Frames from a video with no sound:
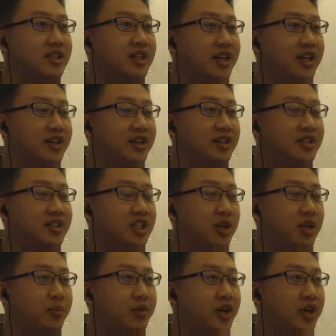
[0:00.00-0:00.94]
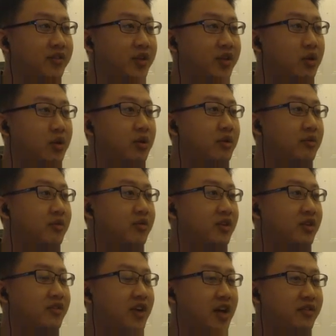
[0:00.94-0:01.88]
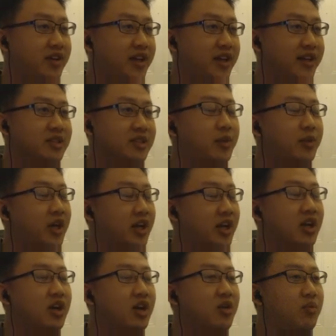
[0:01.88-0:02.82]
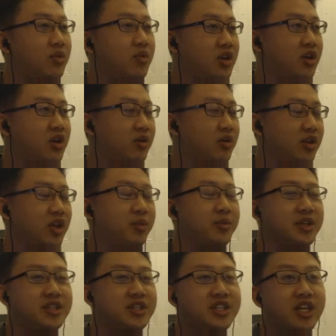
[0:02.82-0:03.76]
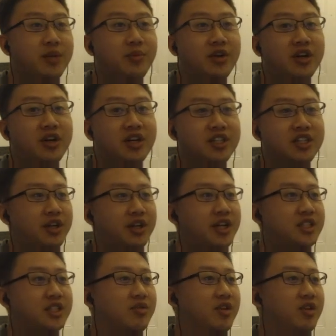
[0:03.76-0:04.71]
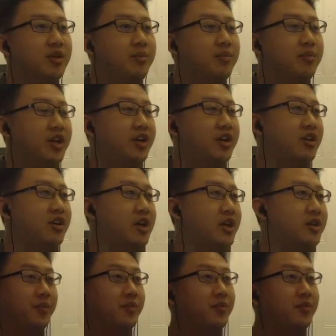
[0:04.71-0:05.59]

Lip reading: Here is a preview of the 5 E's, but we'll go a little bit deeper into each of them later on.